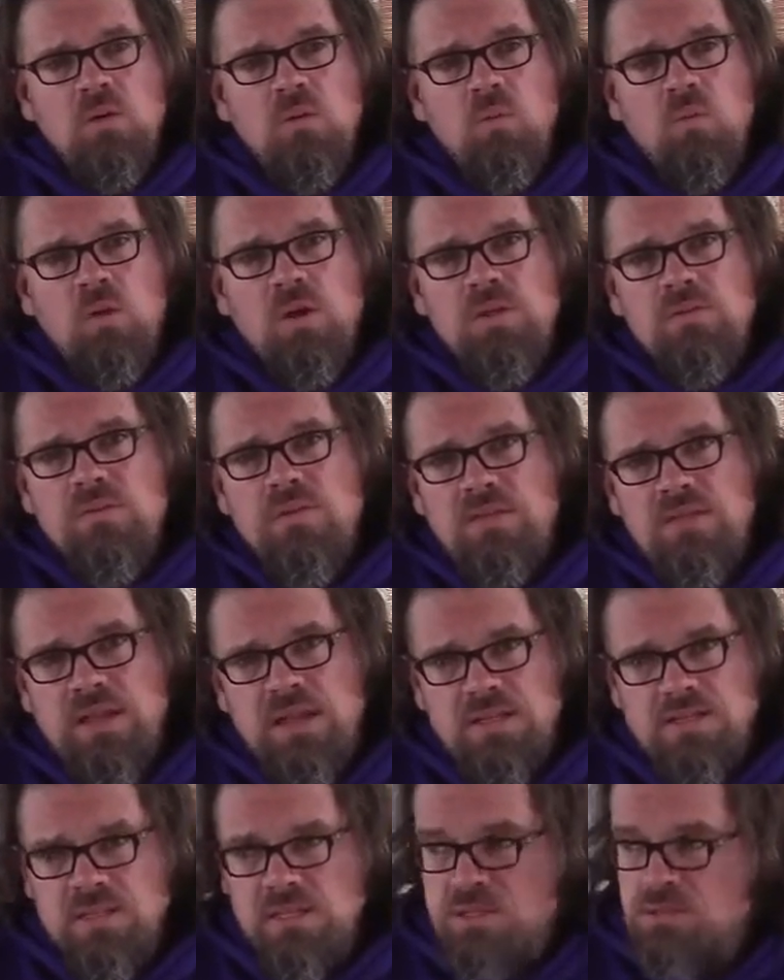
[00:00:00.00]
One of the
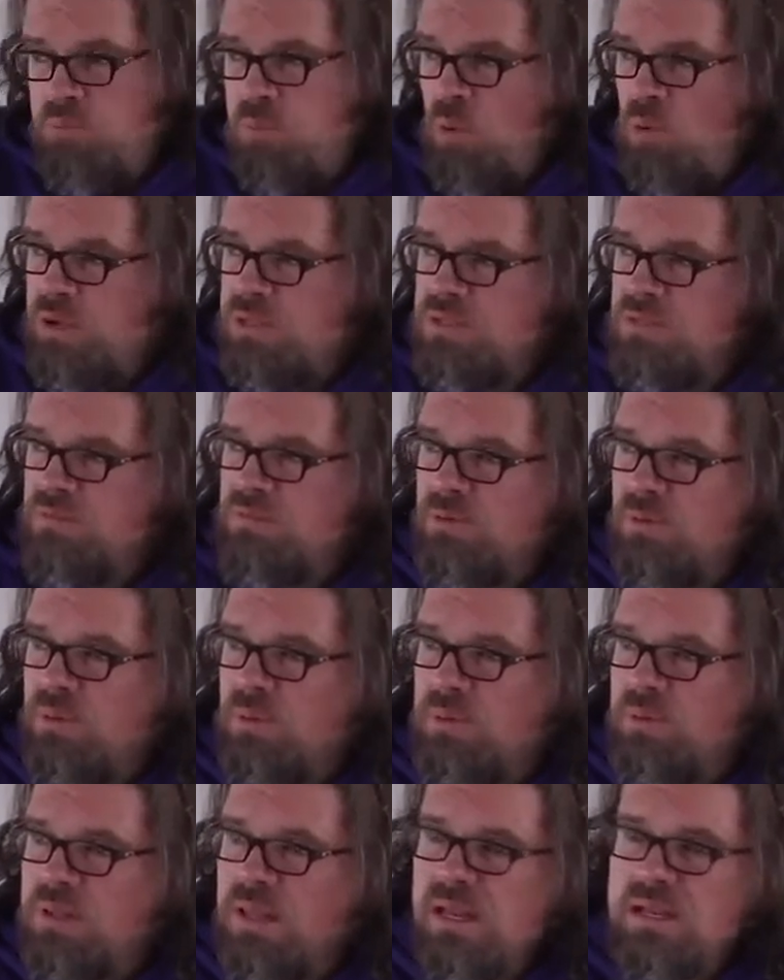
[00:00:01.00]
things that is poison for a
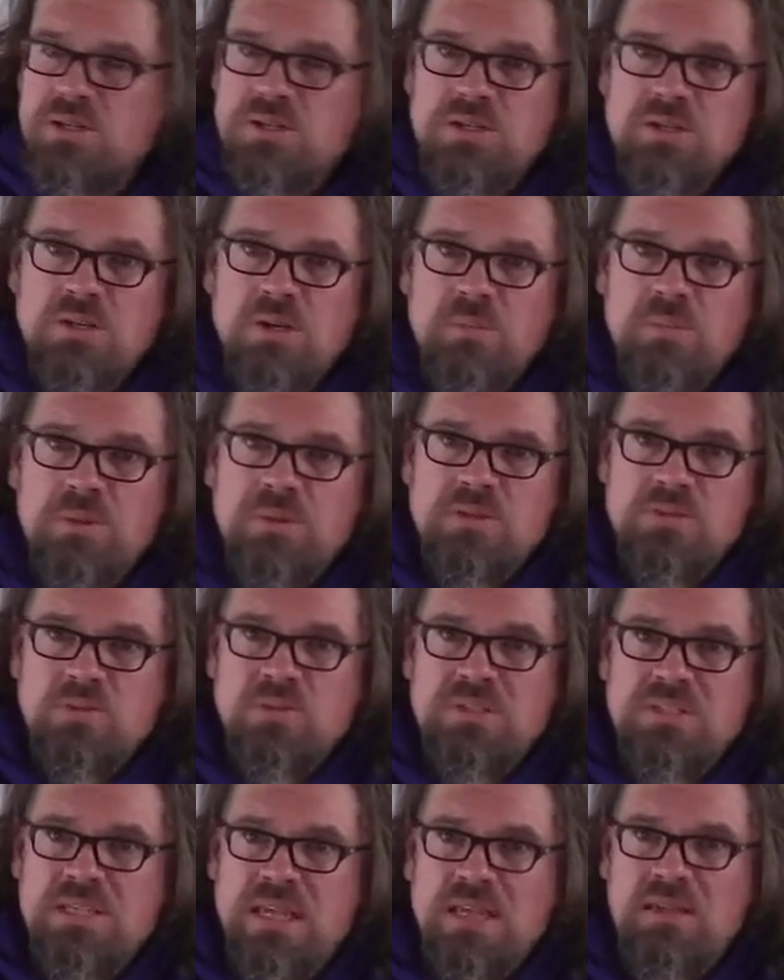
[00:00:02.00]
relationship is
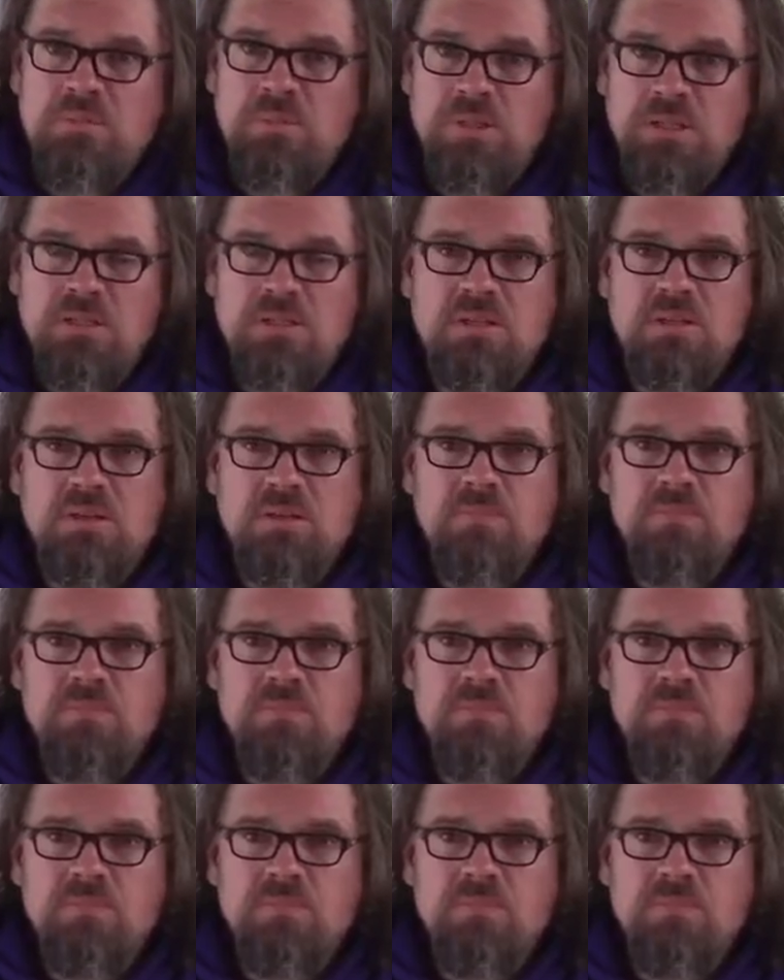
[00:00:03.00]
resentment.